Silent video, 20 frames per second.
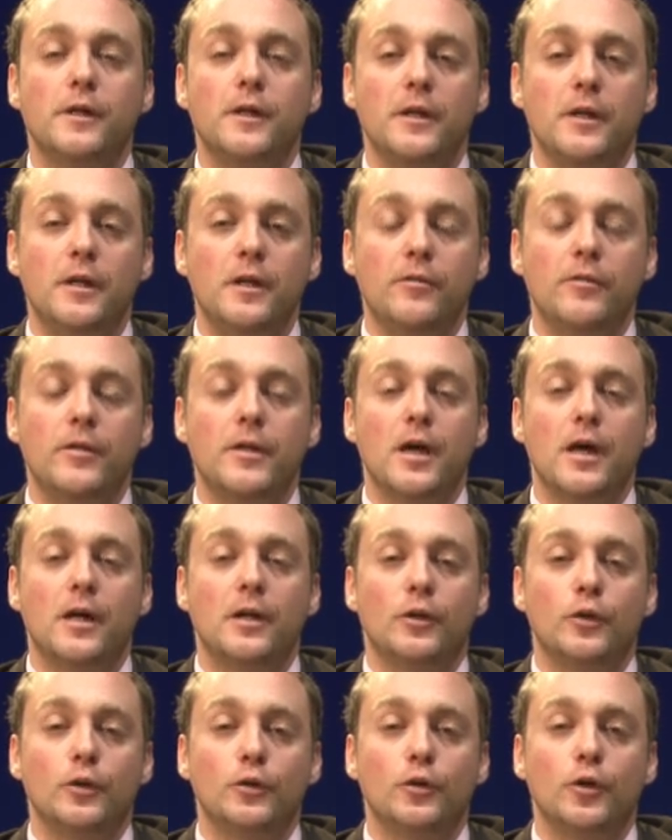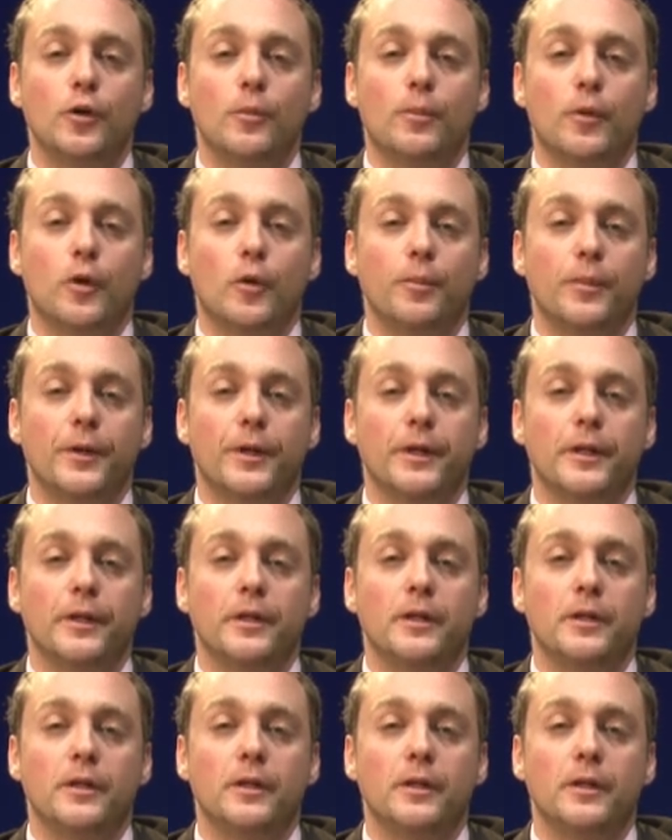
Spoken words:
if they are not properly